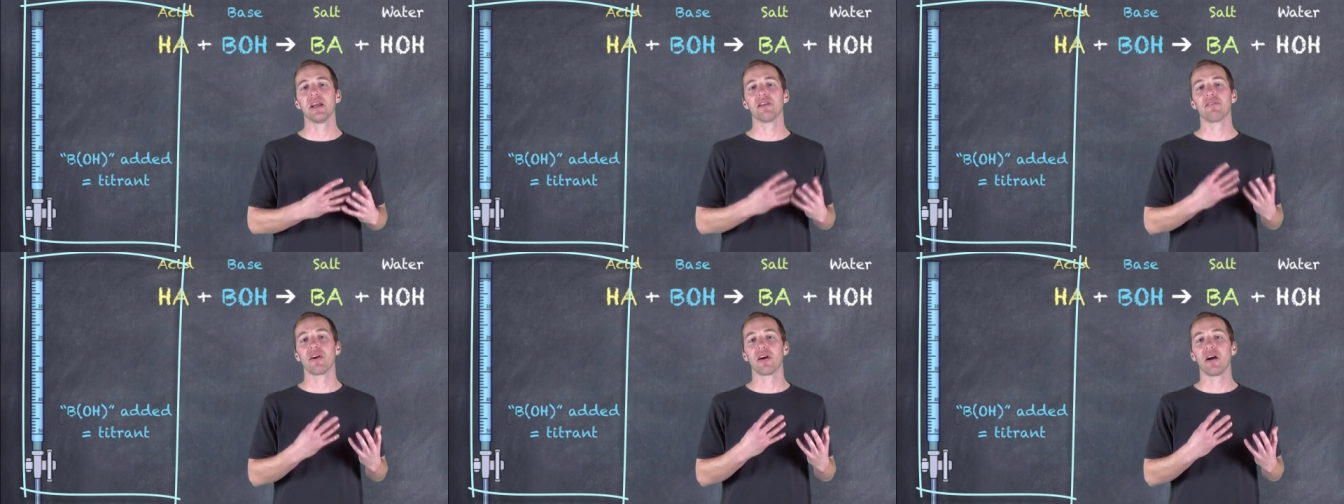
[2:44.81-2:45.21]

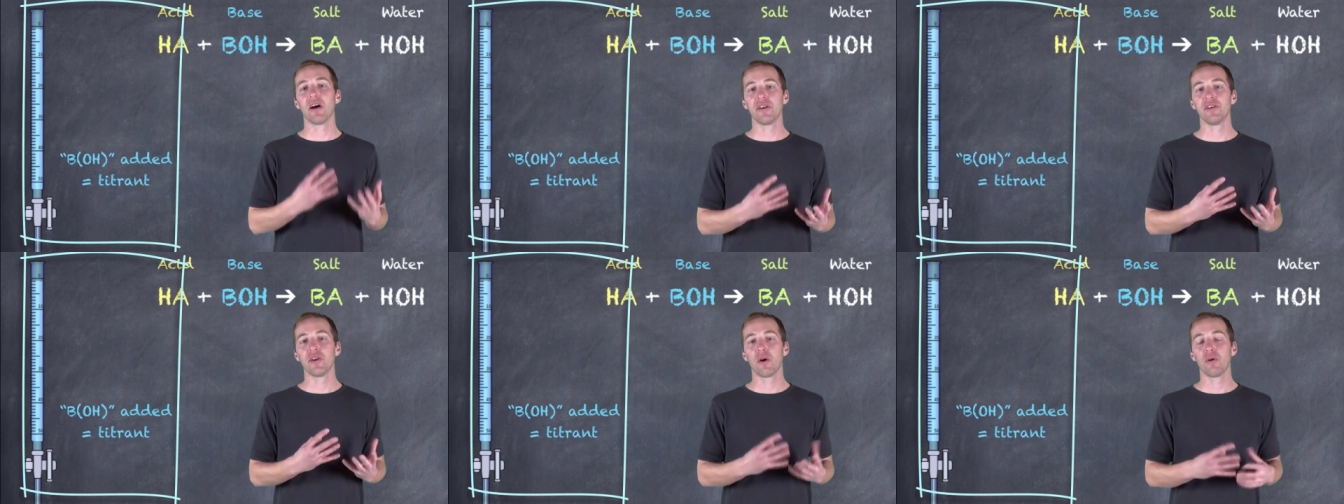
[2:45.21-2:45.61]
And if our
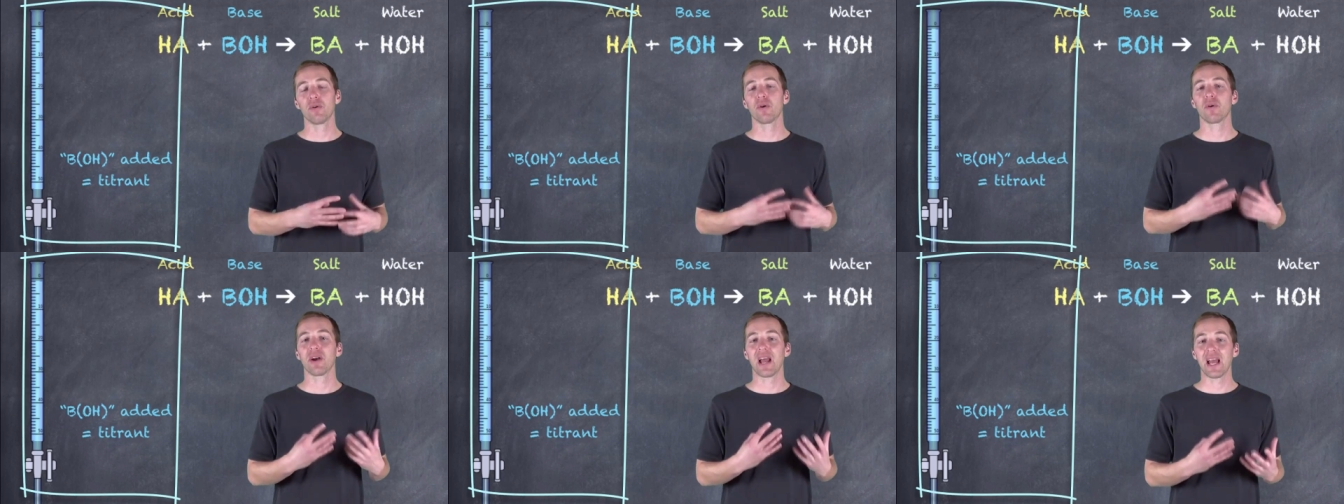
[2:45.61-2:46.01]

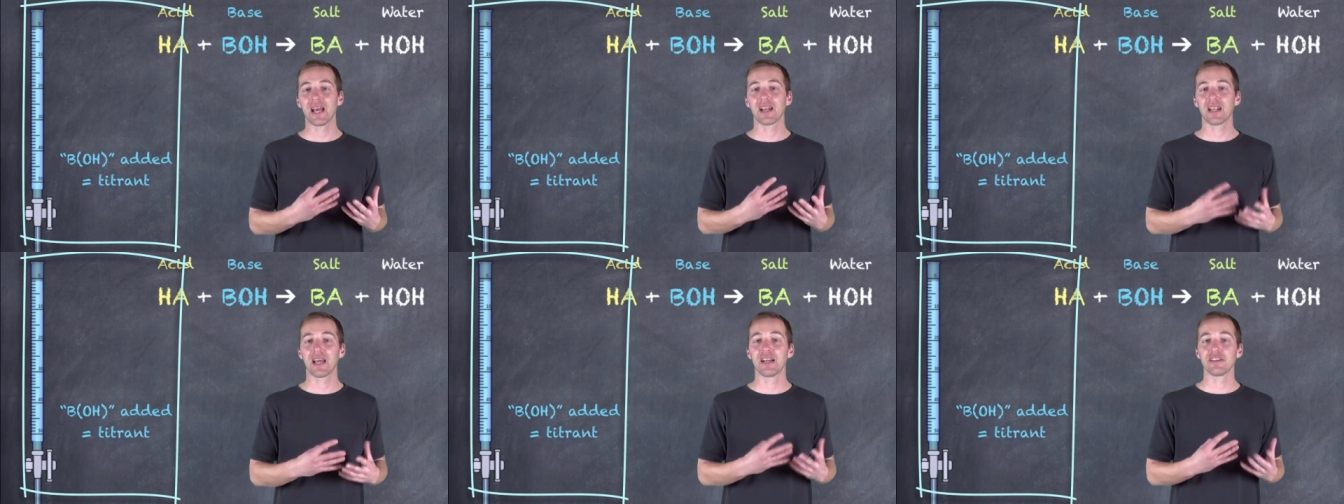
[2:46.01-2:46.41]
unknown or
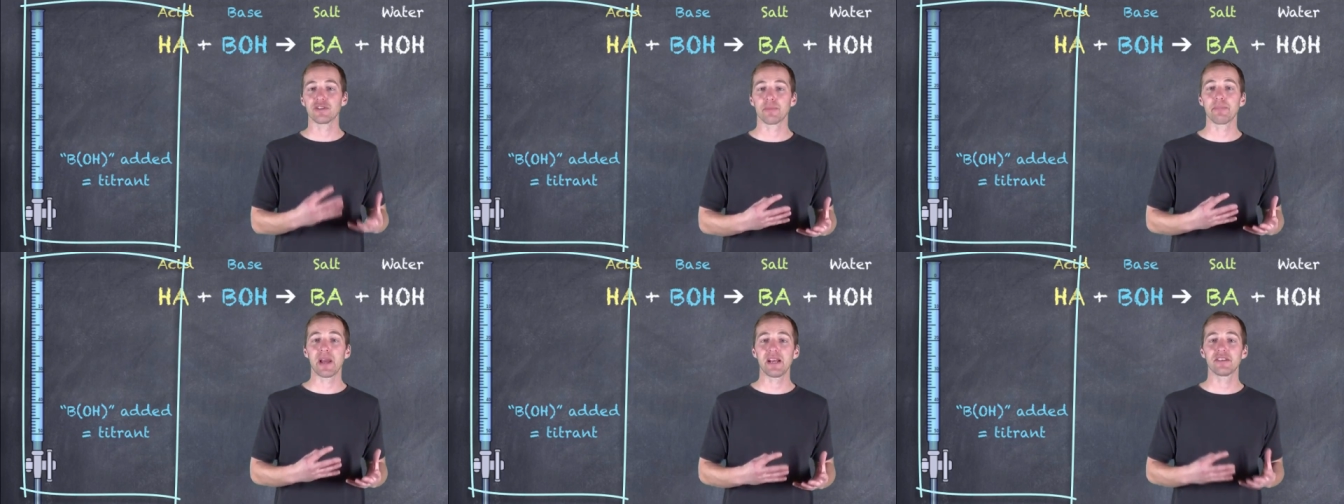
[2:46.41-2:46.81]
analyte
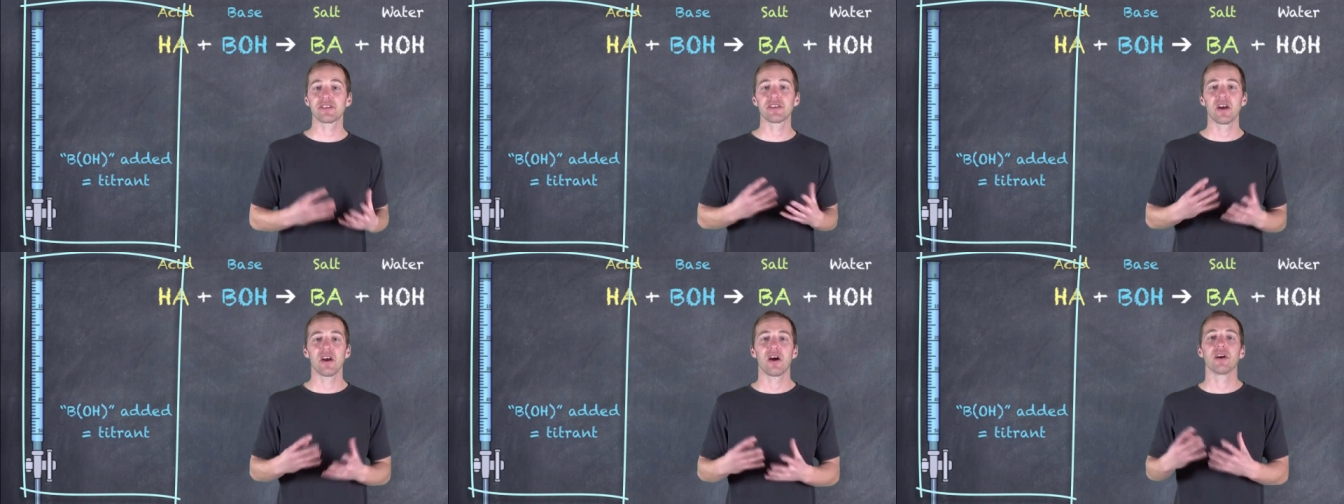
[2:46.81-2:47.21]
is a
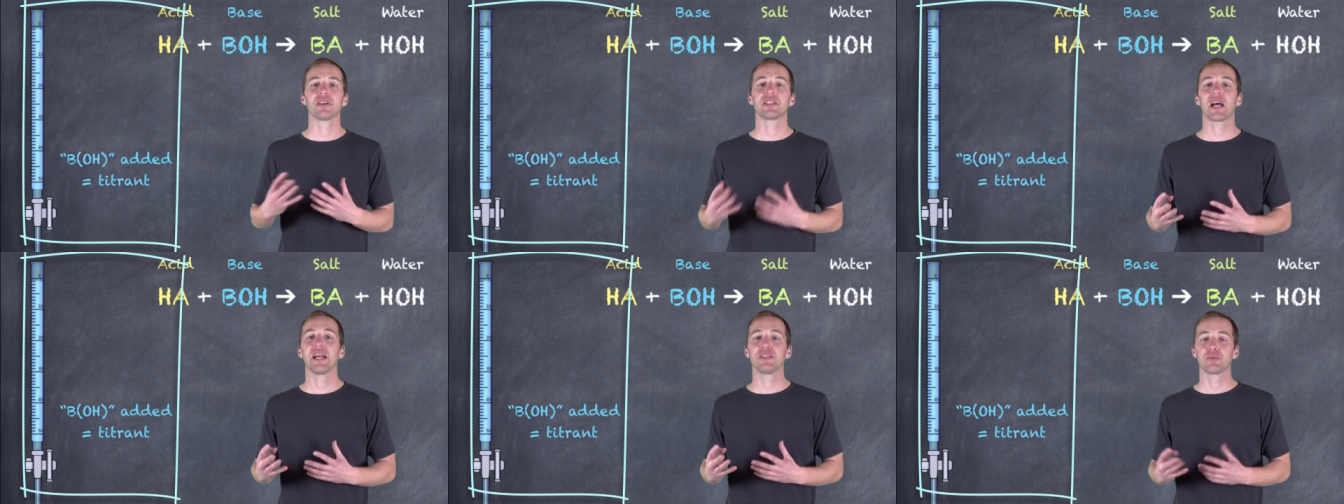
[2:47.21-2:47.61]
base,
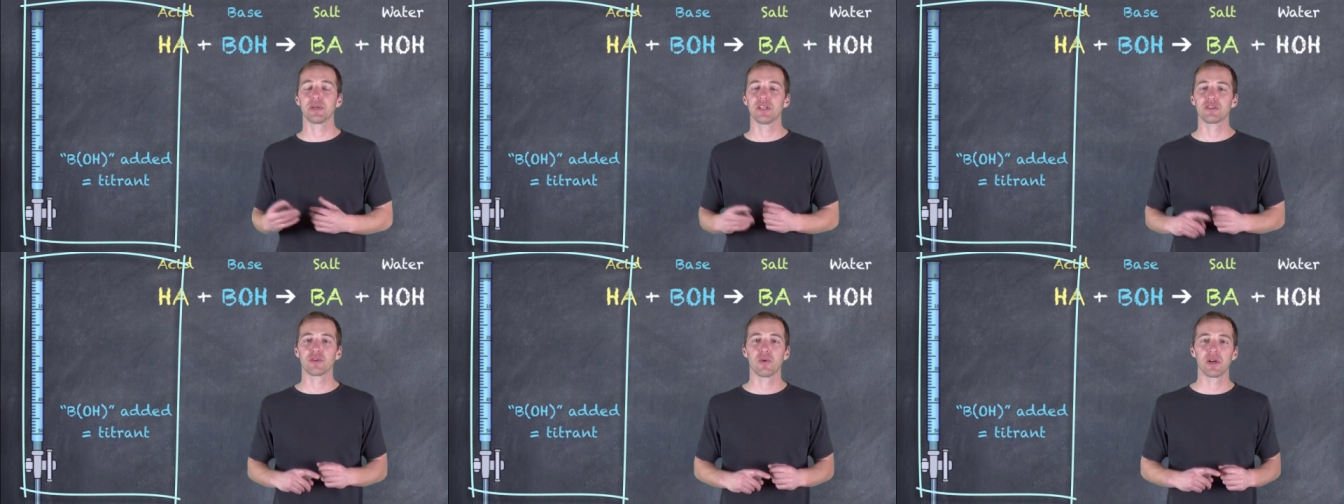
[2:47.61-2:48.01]
our
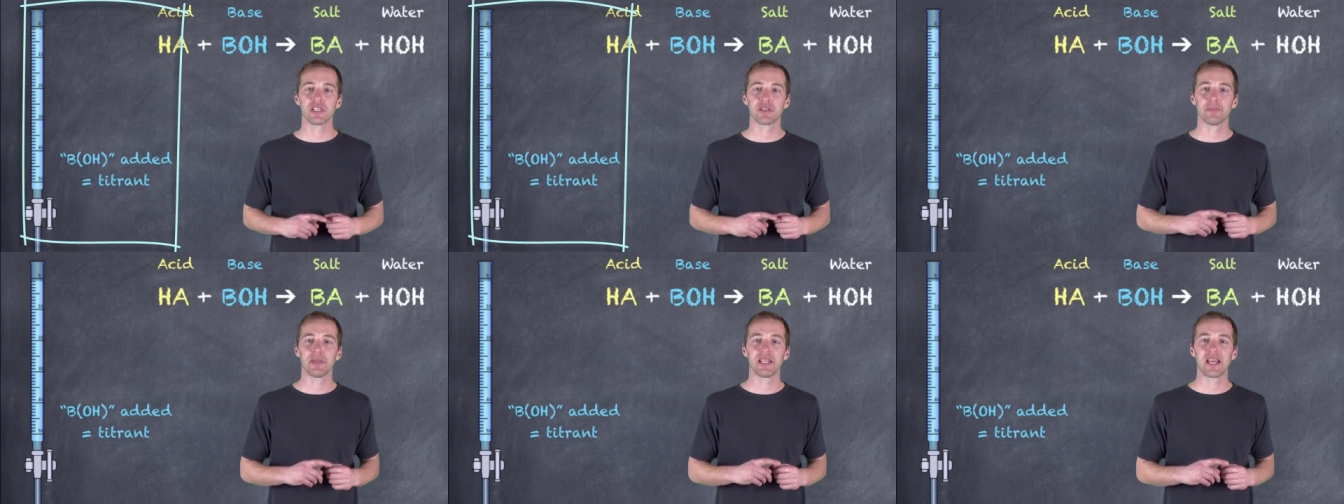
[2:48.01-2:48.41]
titrant is
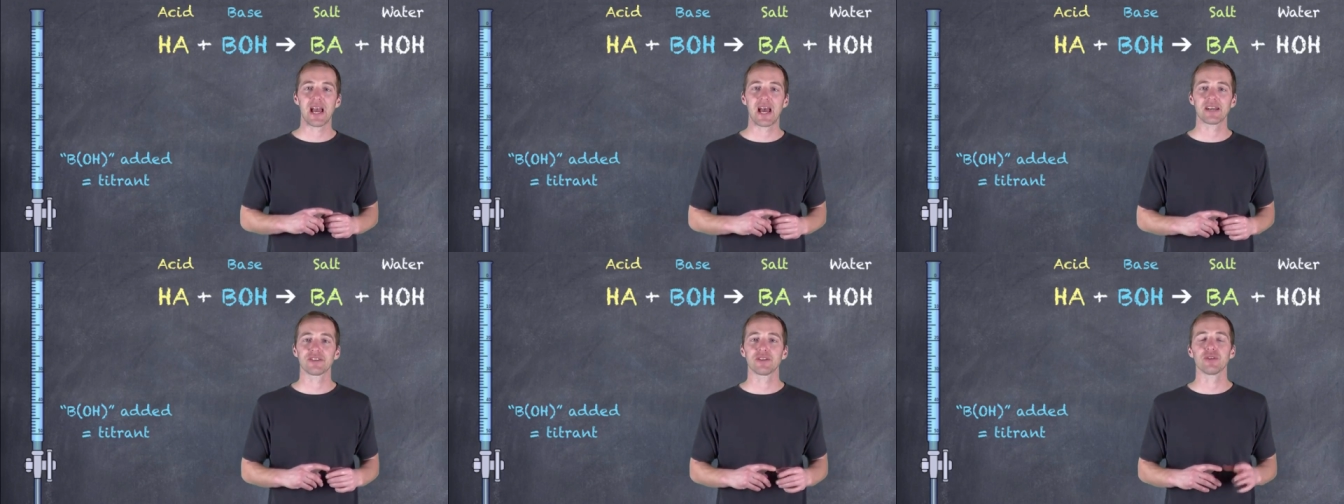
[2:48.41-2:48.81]
going to be
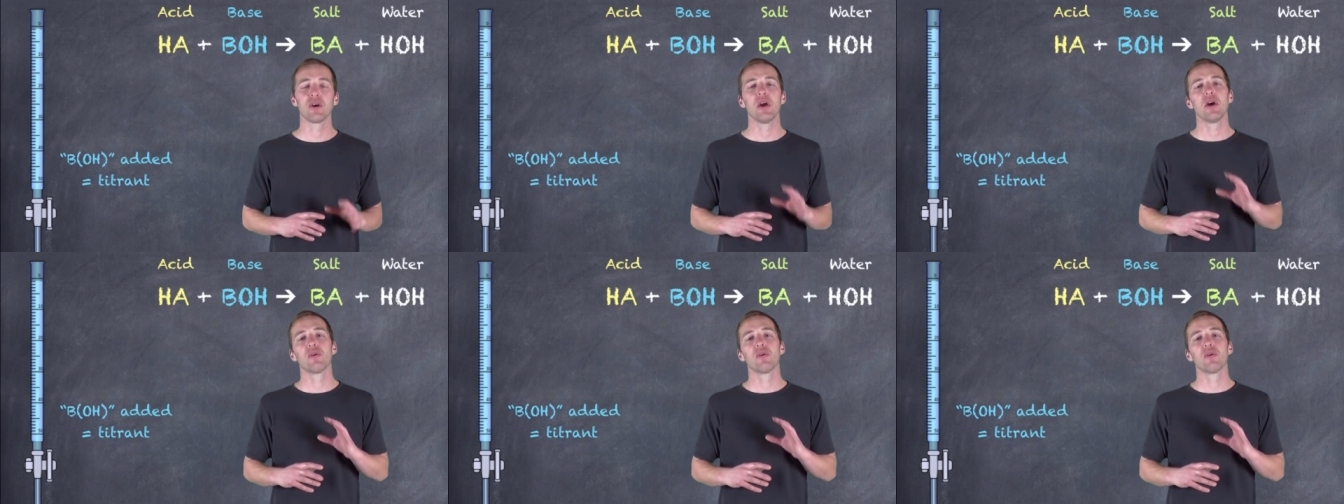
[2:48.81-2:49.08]
the acid.